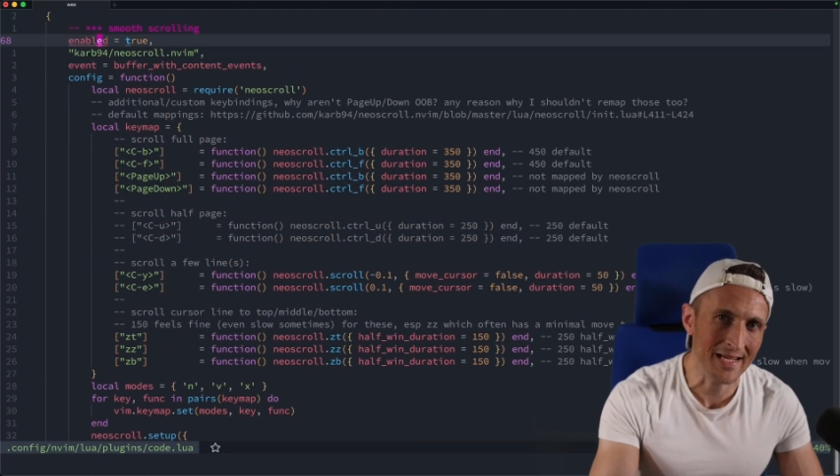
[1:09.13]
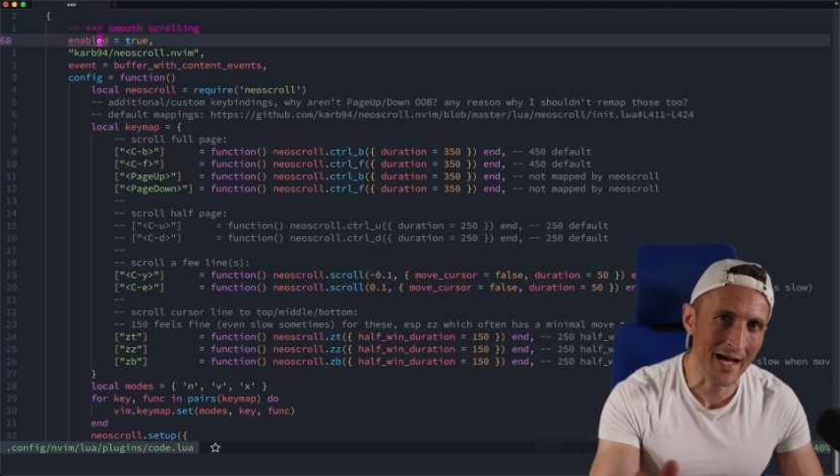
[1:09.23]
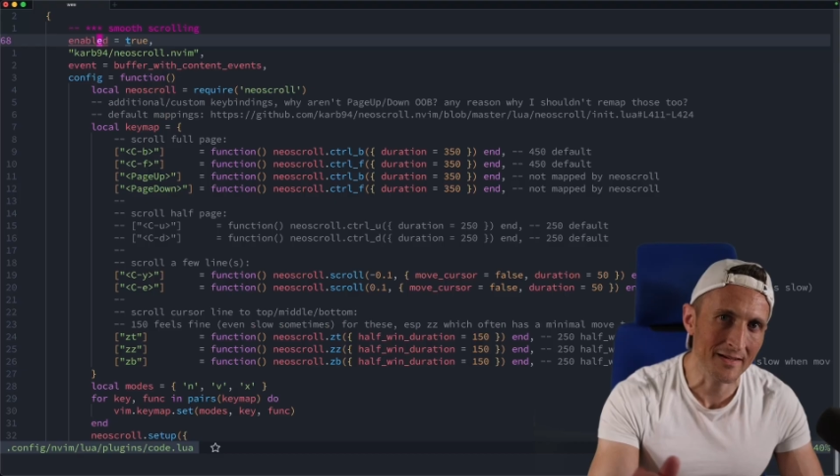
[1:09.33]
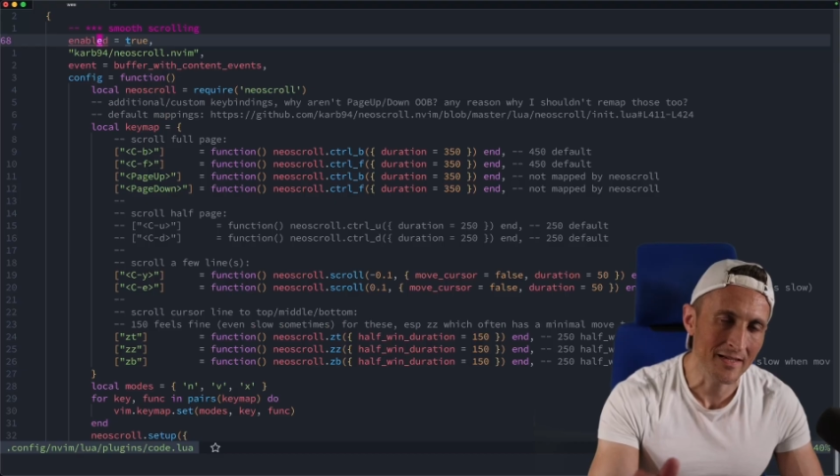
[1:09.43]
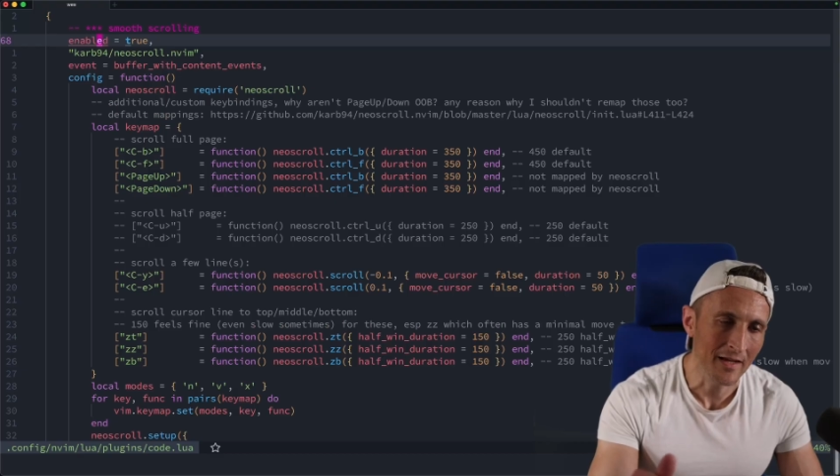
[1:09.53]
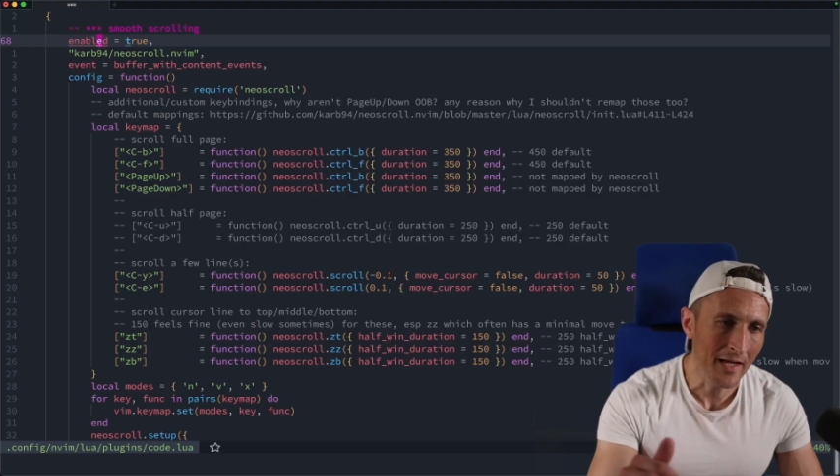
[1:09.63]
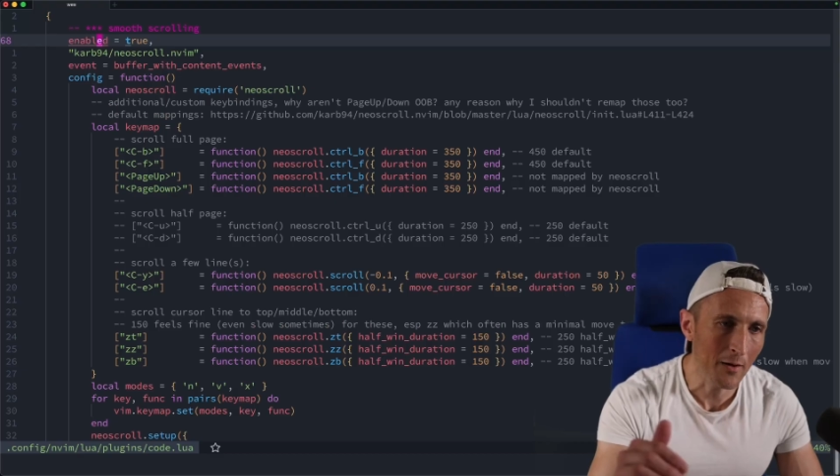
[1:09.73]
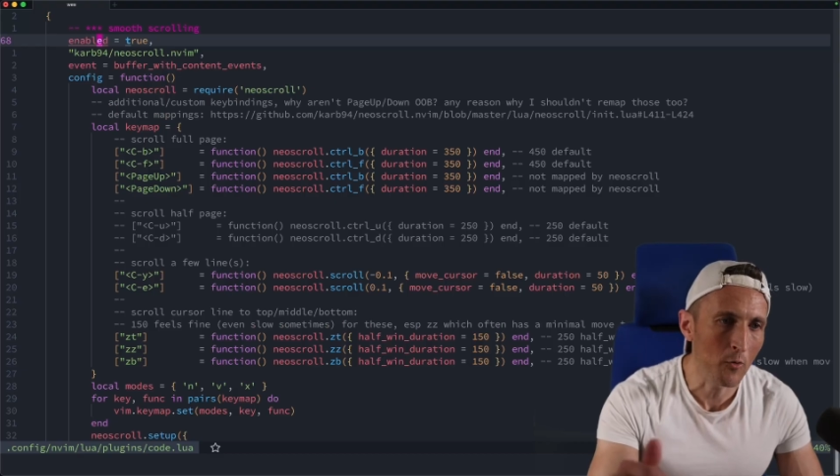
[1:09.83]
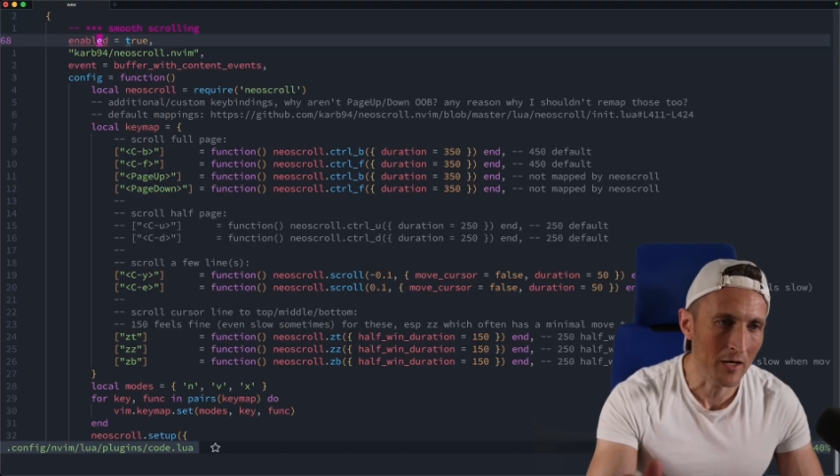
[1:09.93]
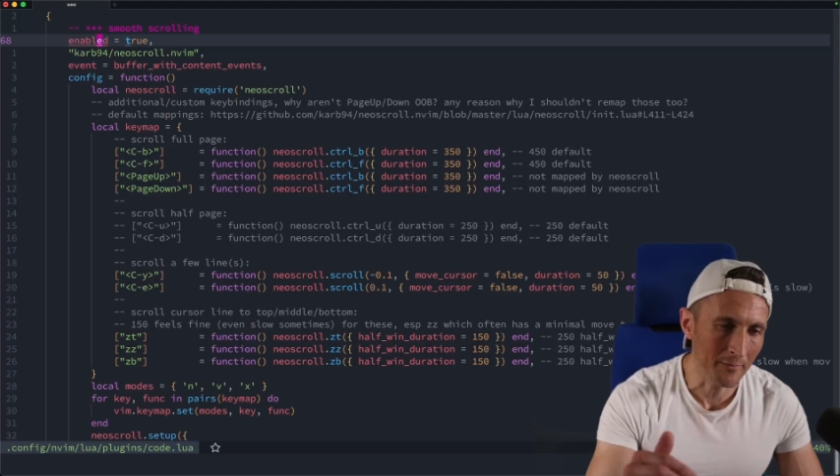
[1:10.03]
at
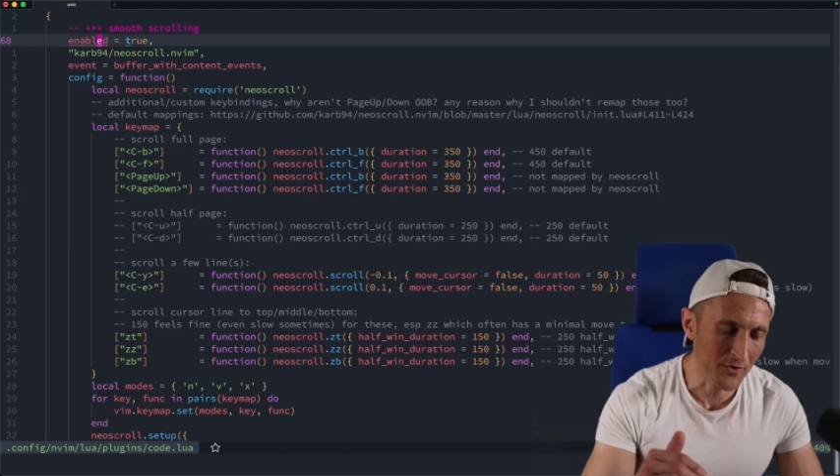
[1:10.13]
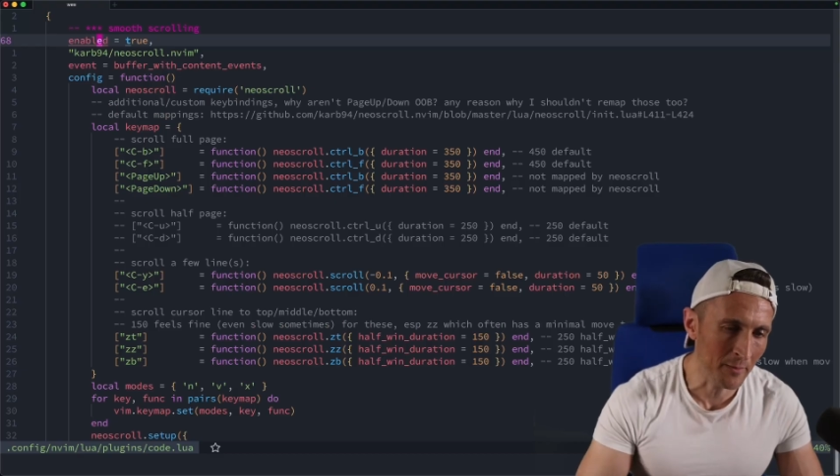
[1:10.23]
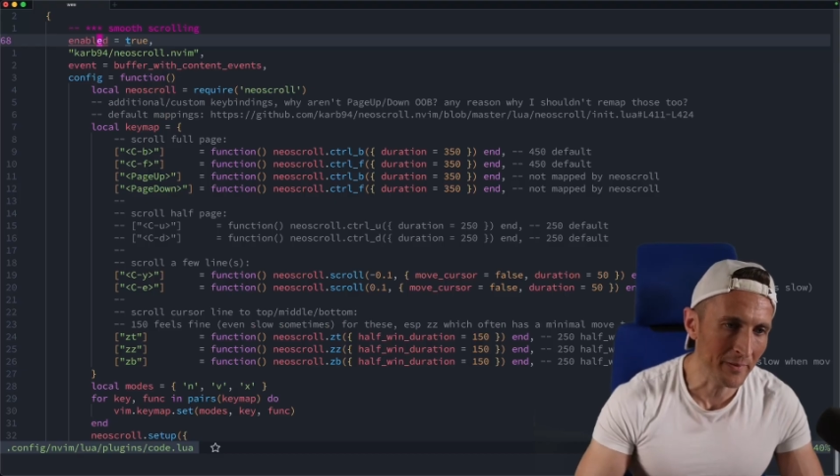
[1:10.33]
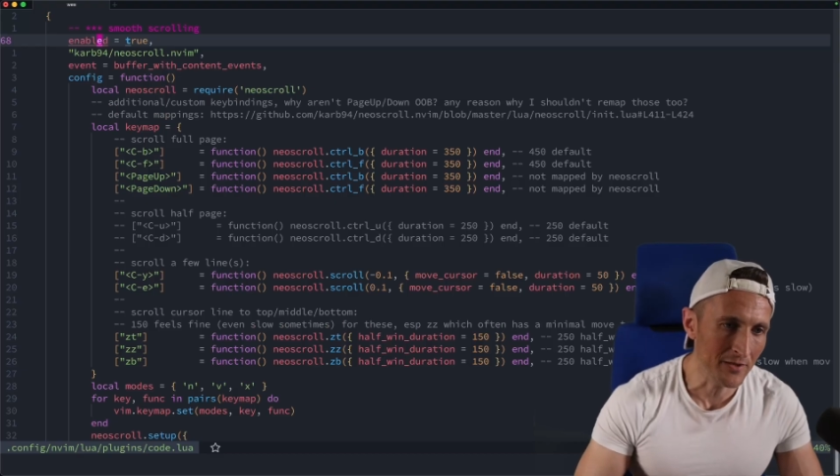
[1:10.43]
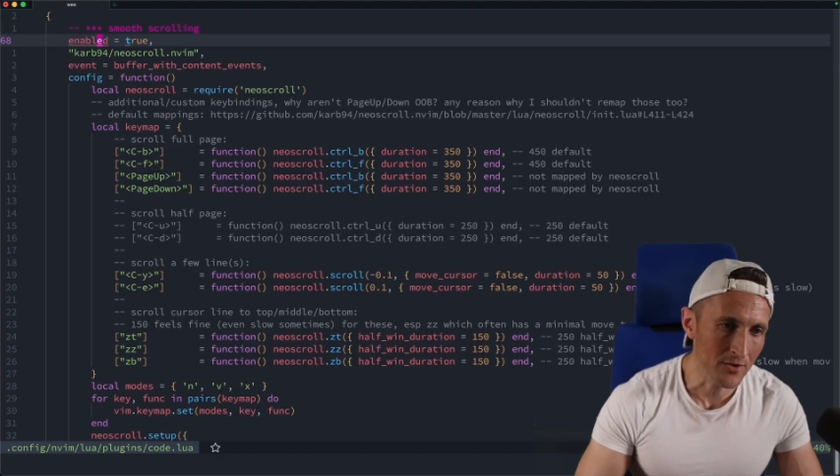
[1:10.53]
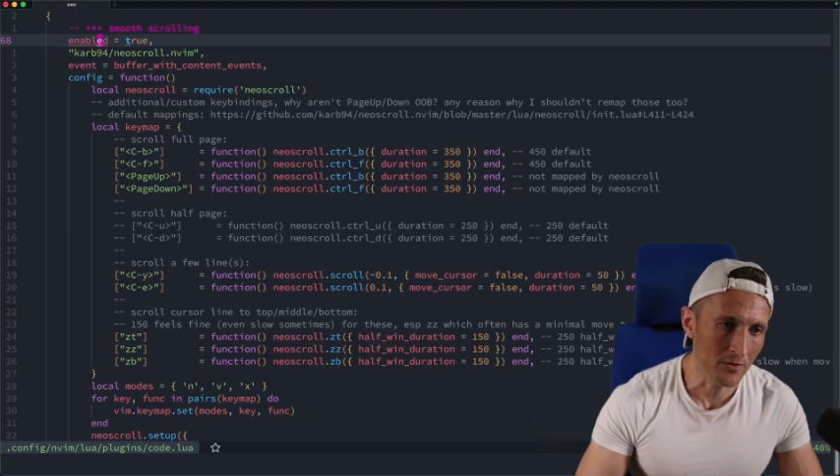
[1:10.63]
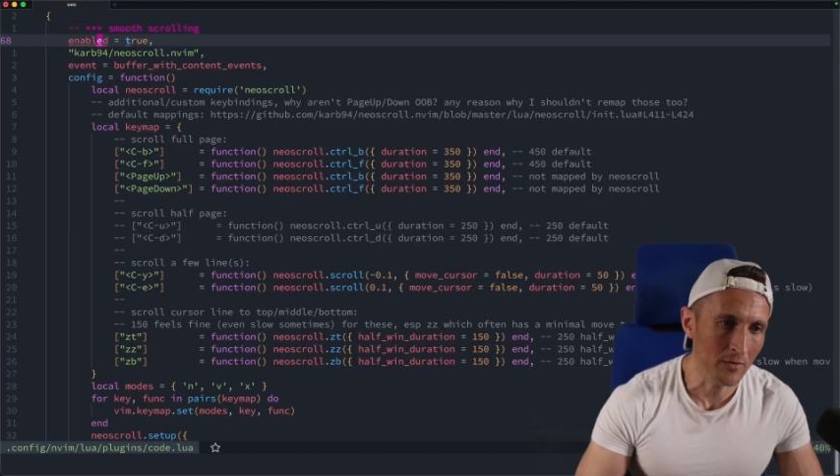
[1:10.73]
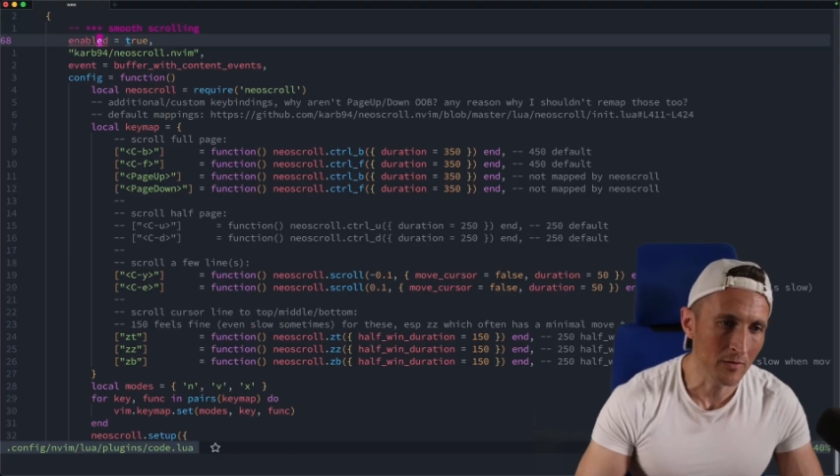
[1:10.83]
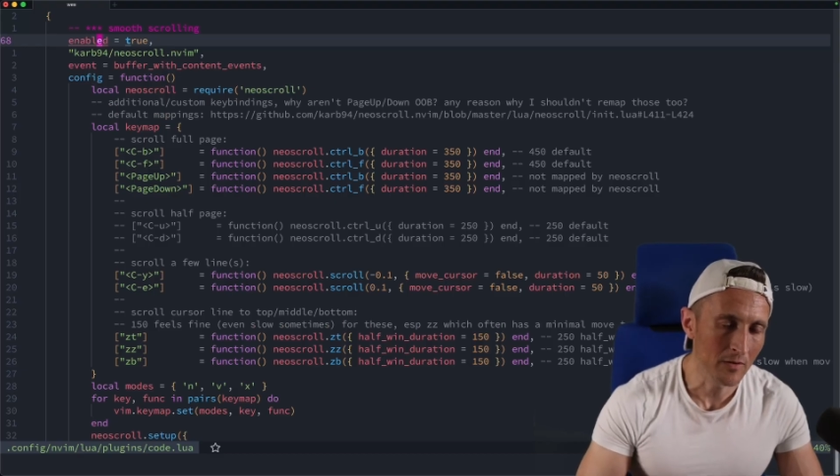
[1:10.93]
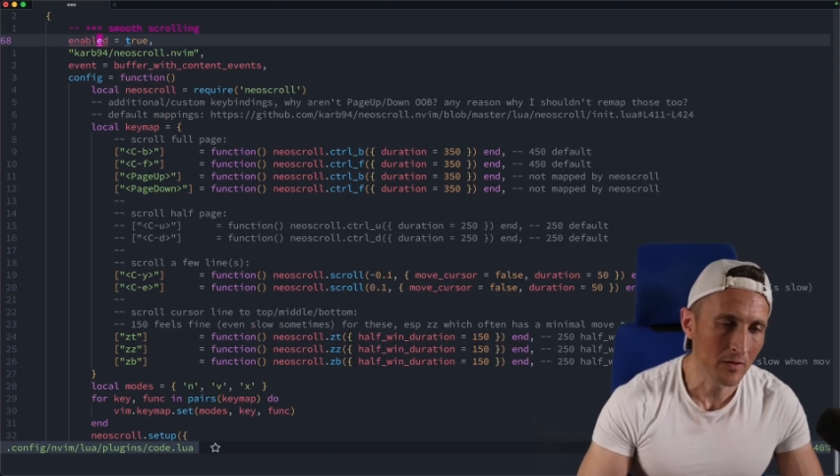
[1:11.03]
and where I'm jumping to.